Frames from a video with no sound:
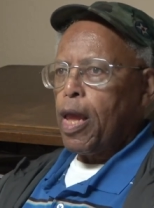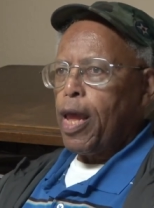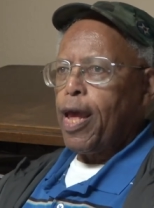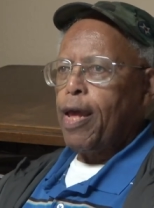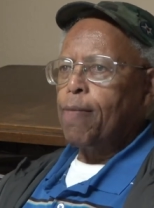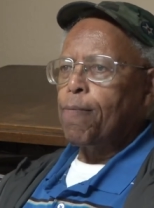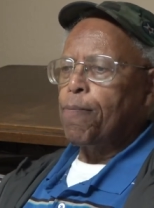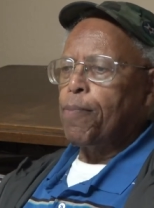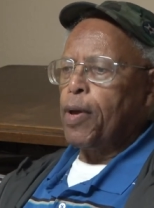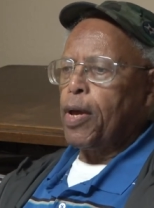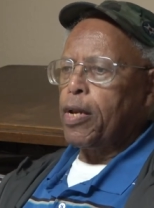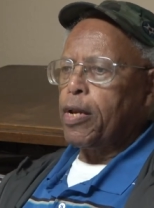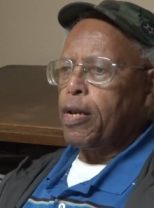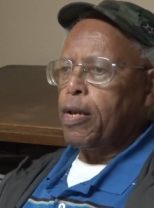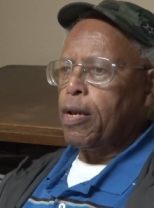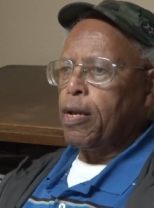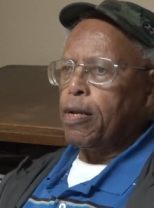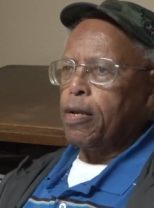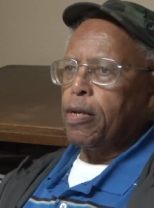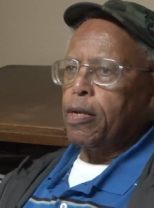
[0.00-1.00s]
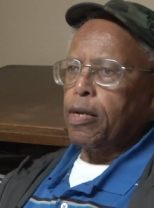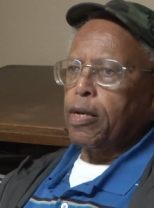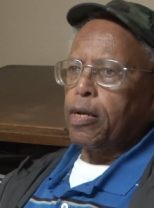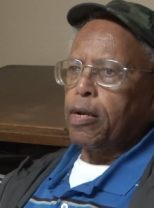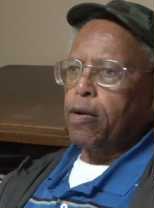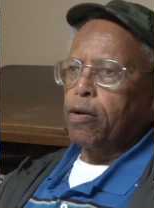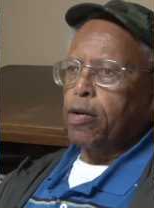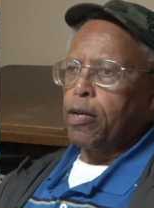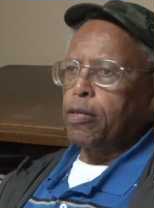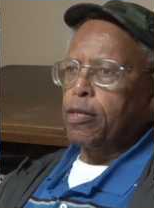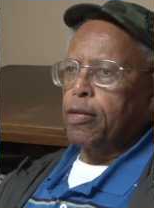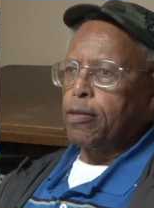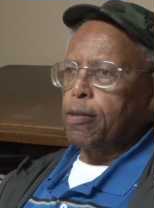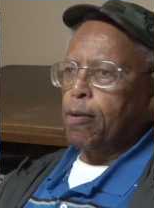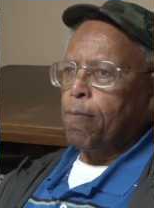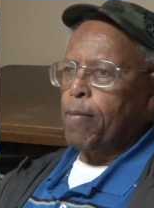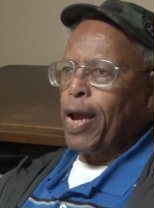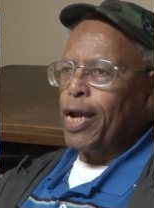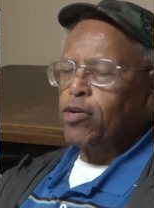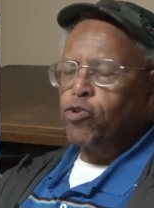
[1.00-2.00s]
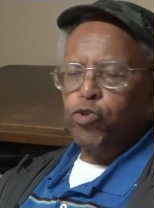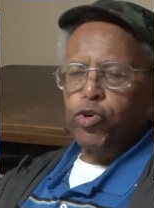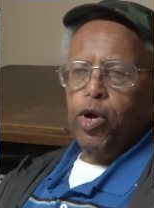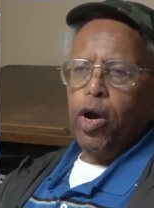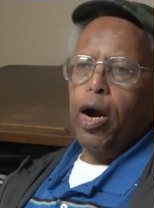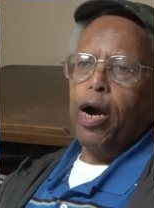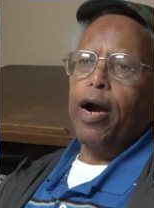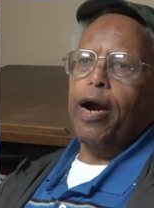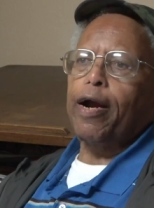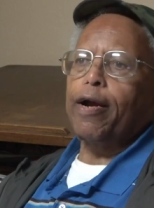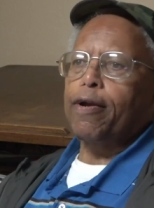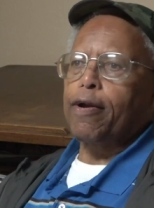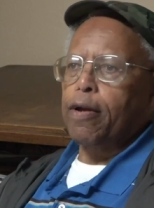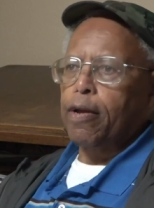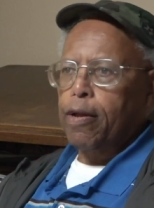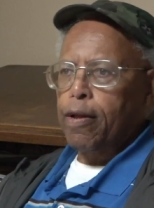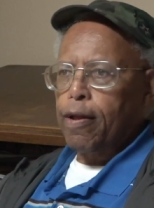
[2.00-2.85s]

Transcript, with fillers: and been, uh, you know, the, the matriarch